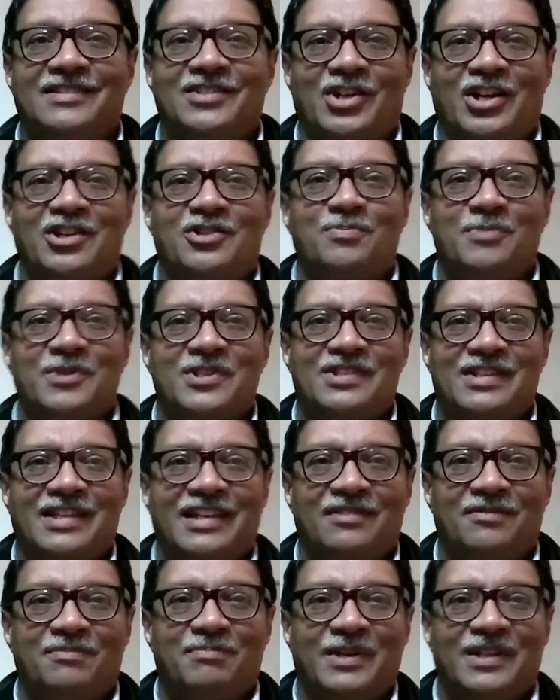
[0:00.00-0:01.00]
judgments that
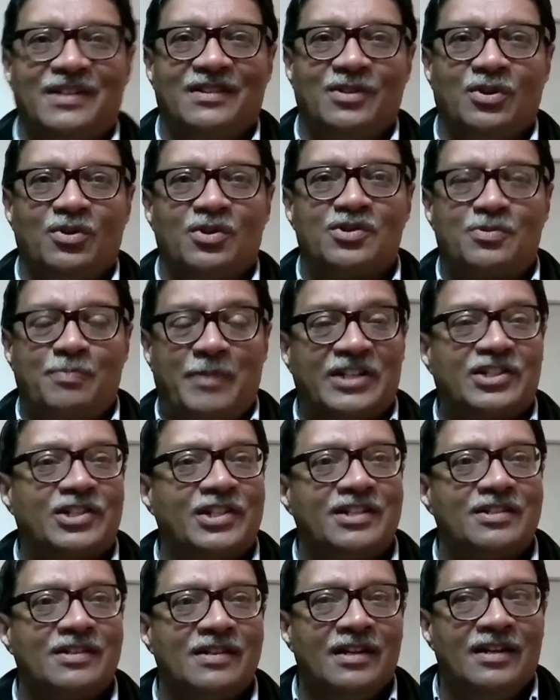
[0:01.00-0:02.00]
have been,
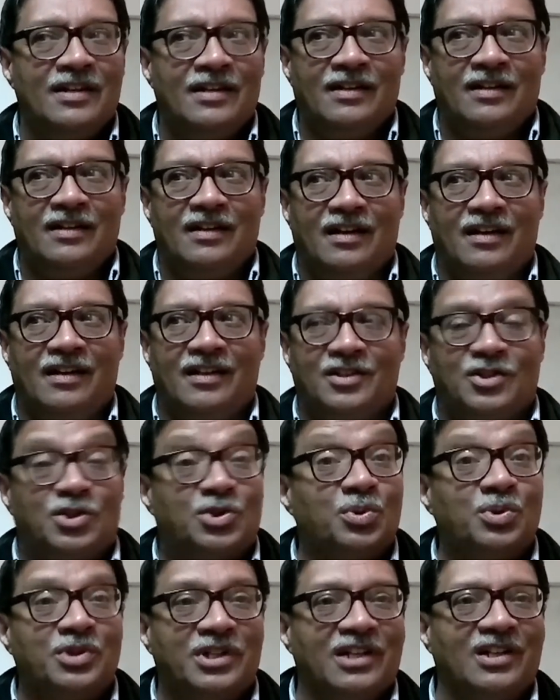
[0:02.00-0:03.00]
especially
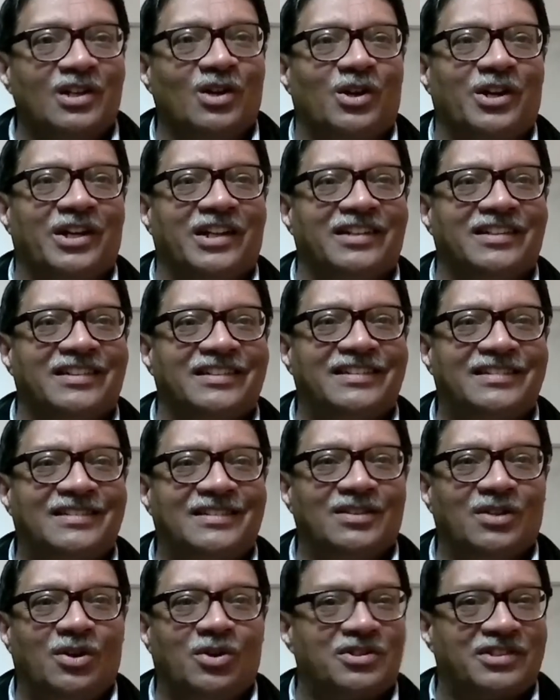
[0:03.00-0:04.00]
junior lawyers
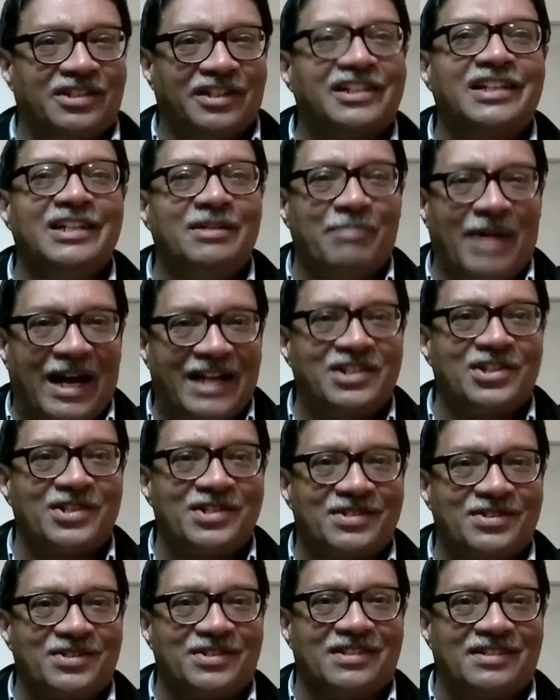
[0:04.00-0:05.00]
or certainly
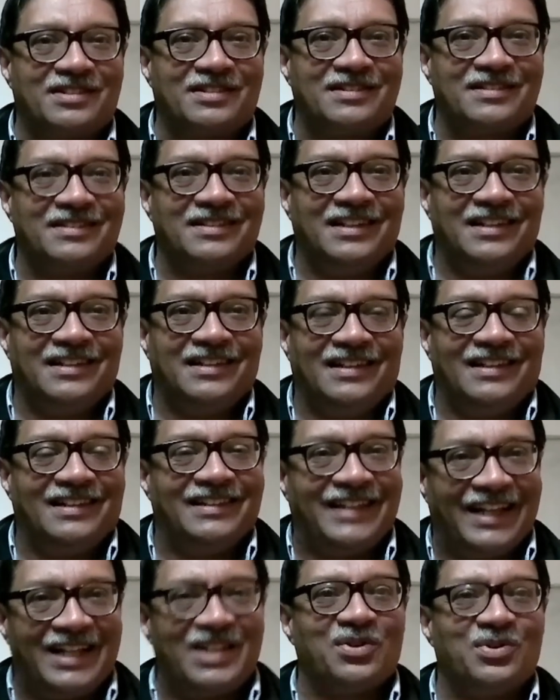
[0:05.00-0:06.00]
magistrates.
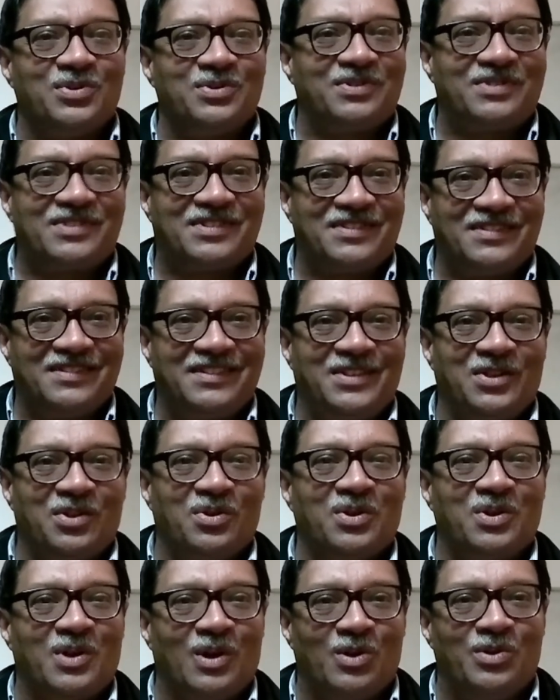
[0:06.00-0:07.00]
They don't,
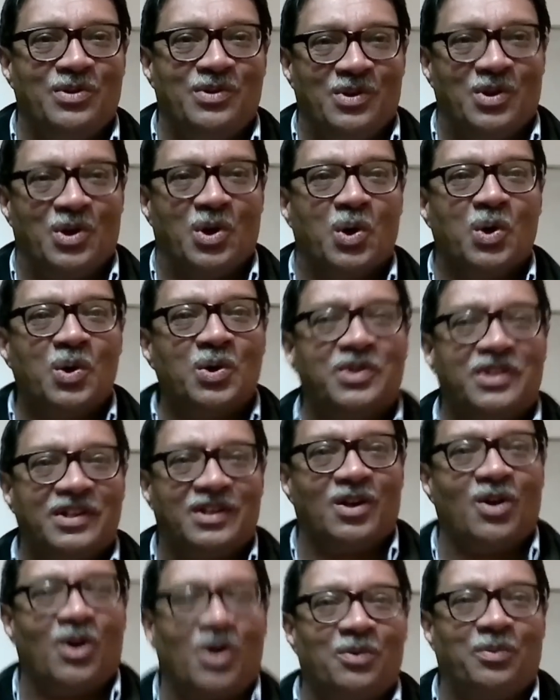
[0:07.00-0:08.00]
know the
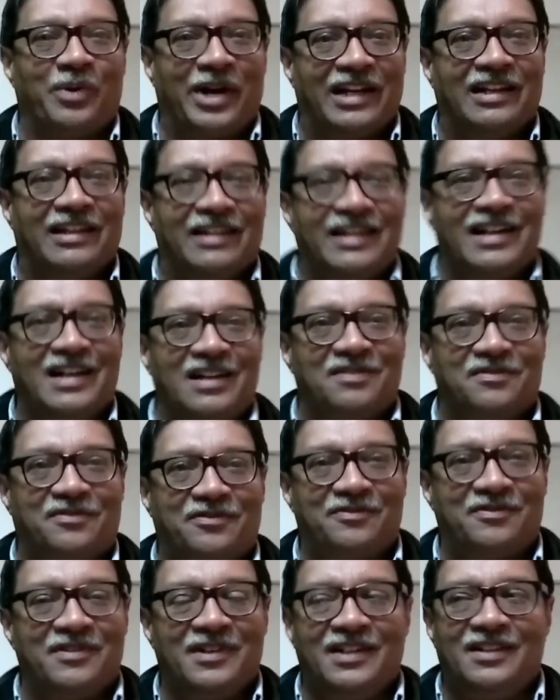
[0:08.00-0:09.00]
law well enough
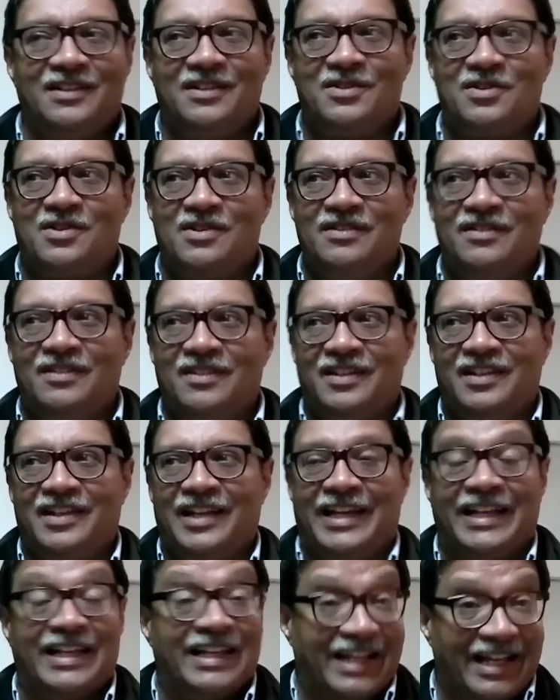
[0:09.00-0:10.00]

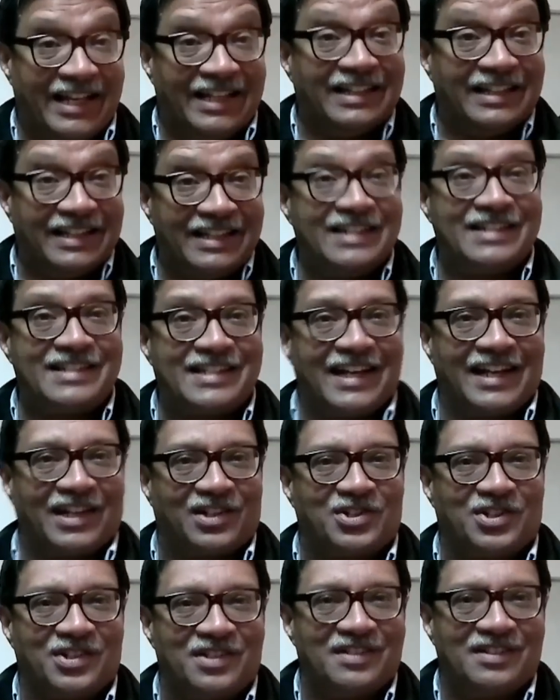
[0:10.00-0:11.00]
in these
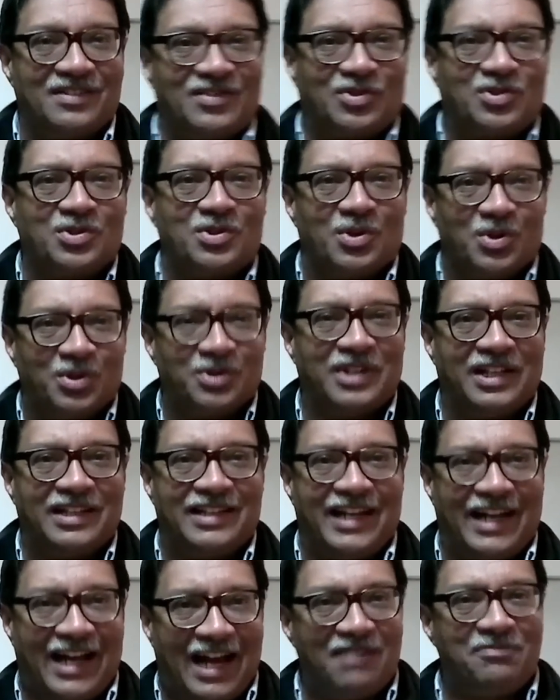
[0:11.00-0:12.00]
sections to know that
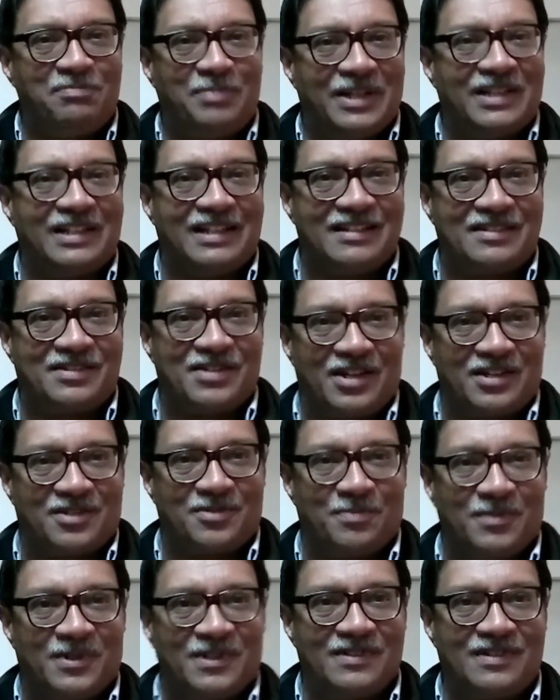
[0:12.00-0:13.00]
there have been these
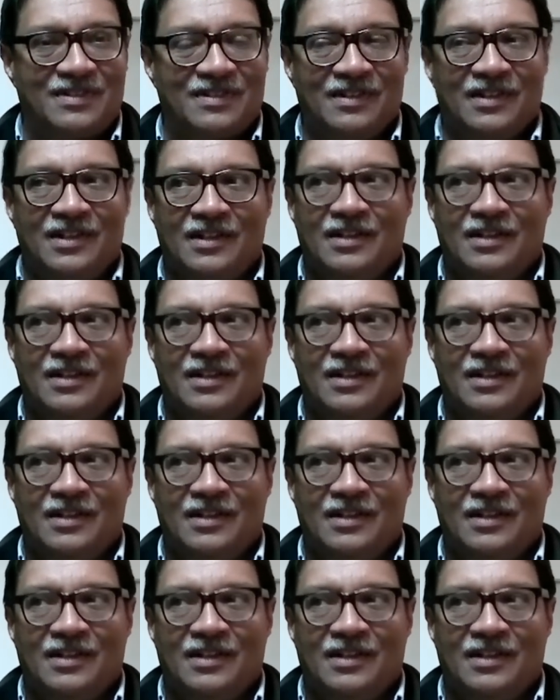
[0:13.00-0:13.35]
judgments.